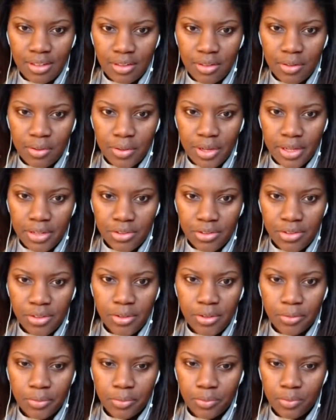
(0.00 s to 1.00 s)
All right,
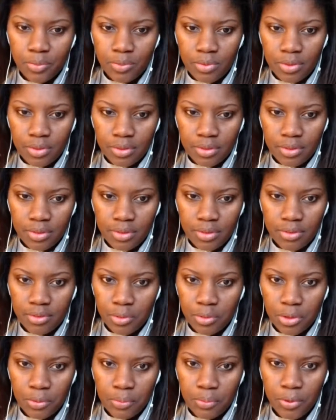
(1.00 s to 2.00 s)
so
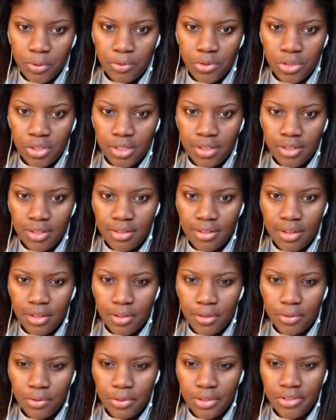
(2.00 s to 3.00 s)
we're approaching
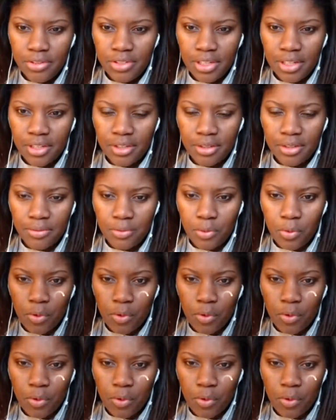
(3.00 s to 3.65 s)
another executive